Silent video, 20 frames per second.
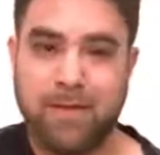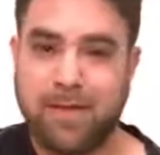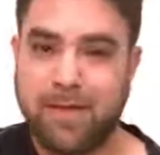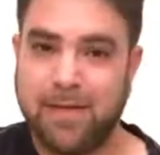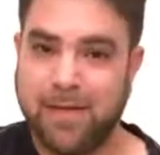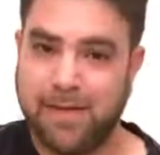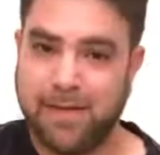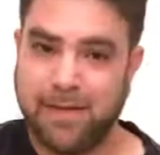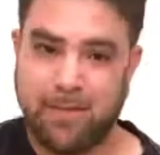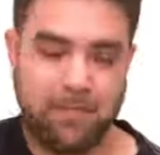
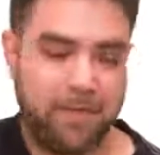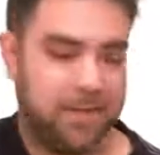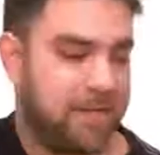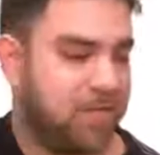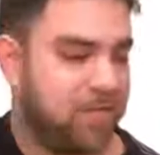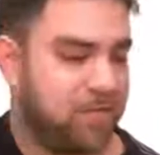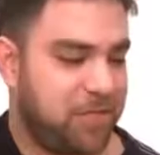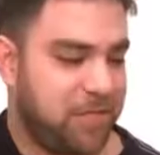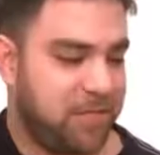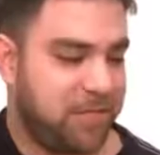Okay, E, B,
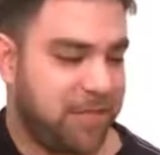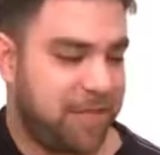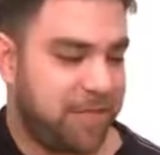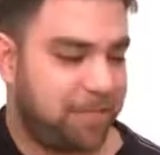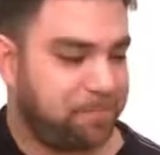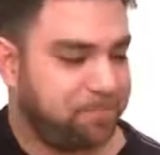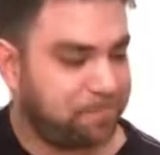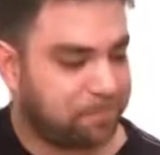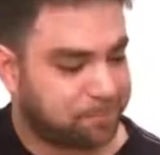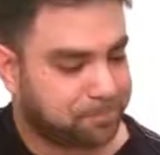and G
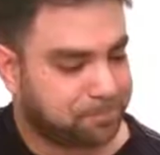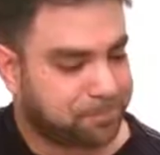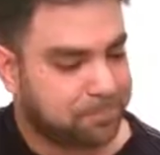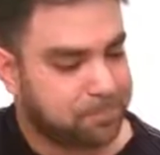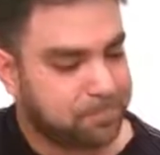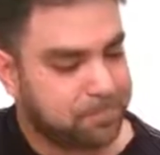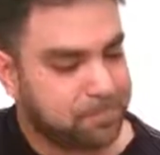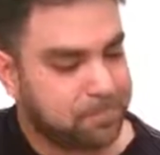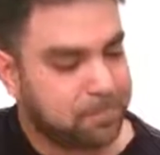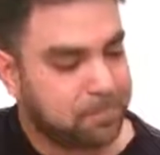again.
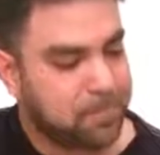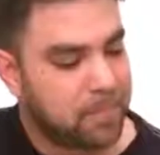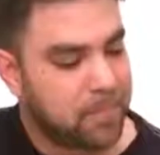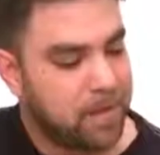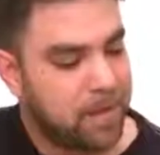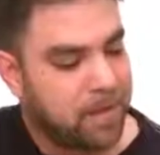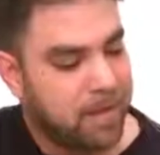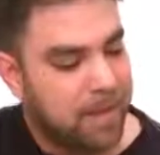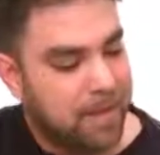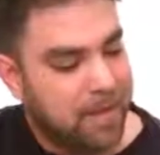
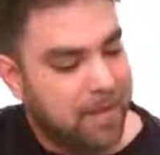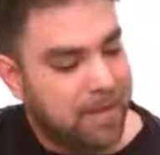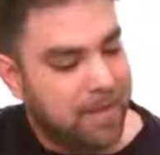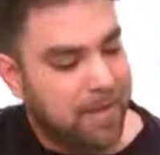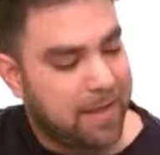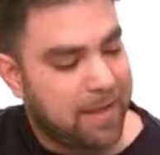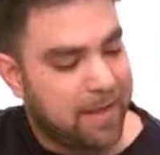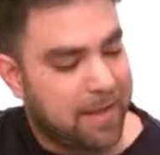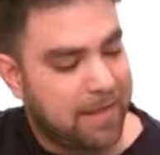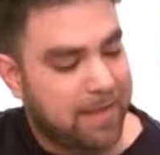
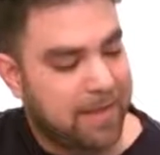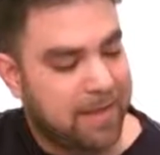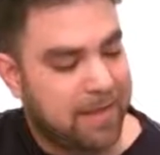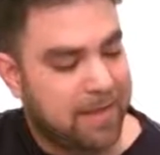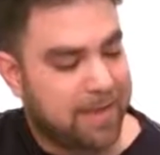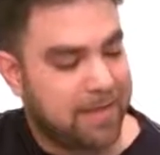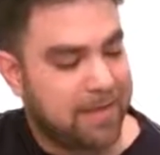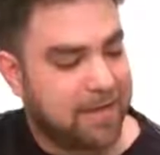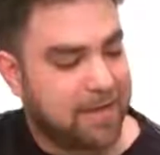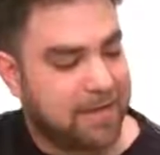
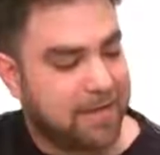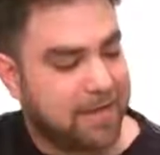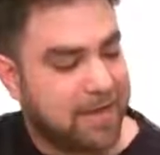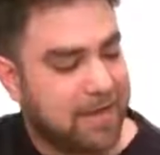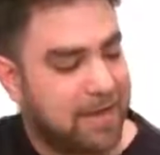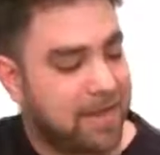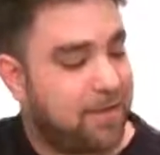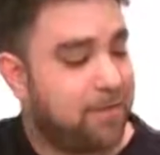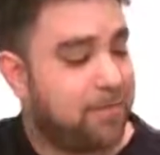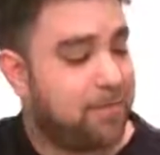And
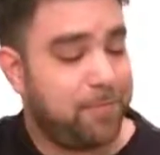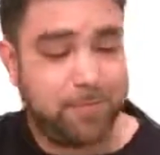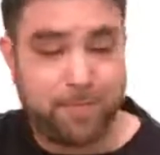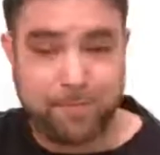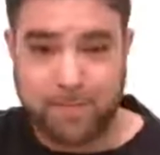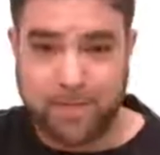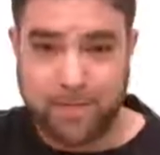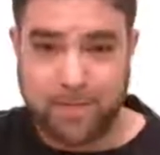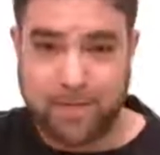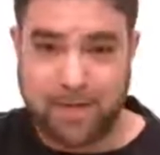now
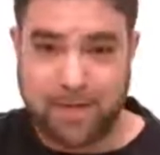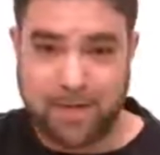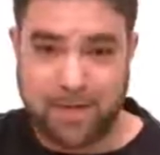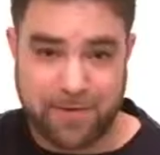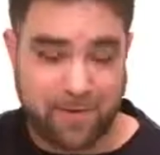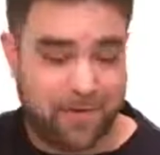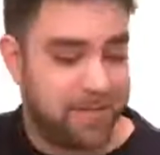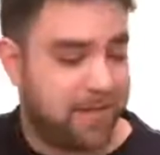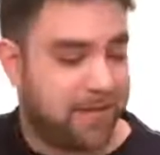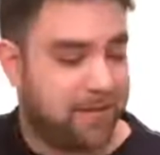
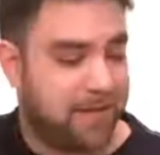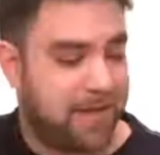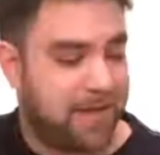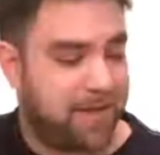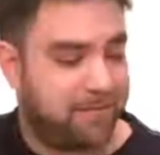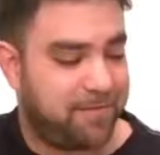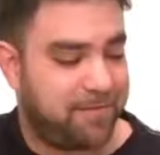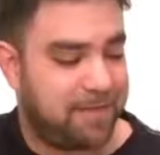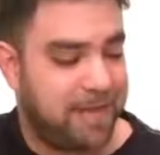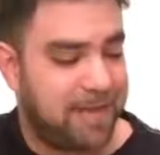we also
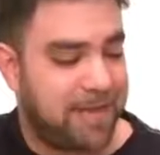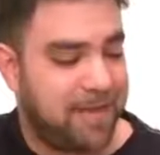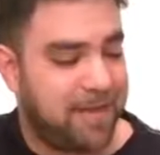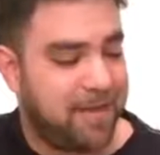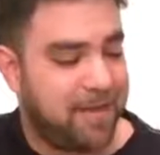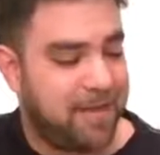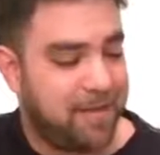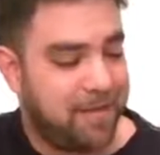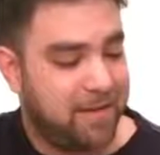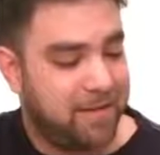have
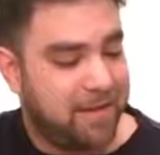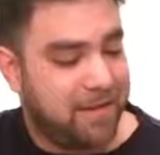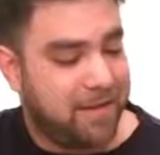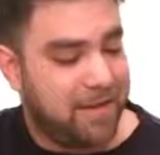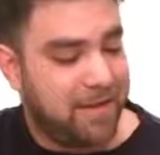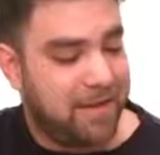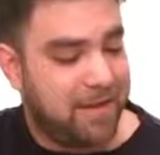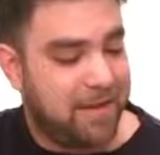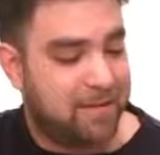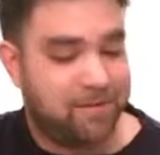A
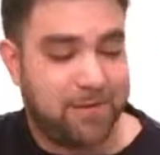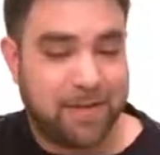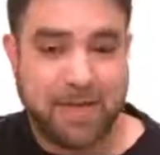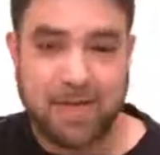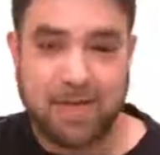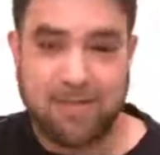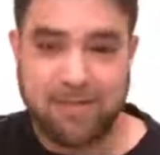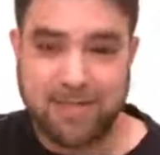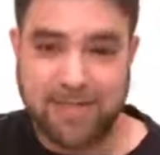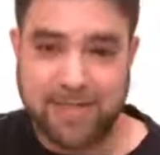and we
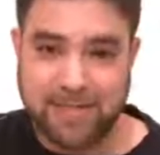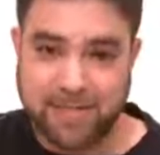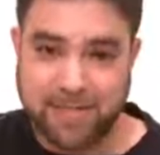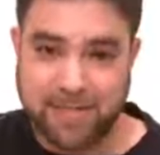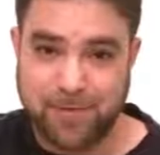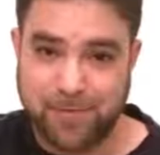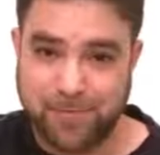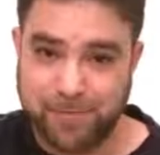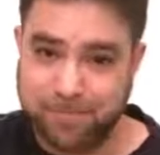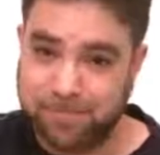have D.
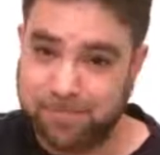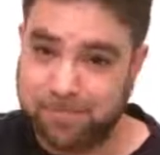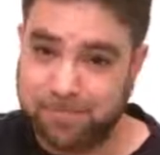So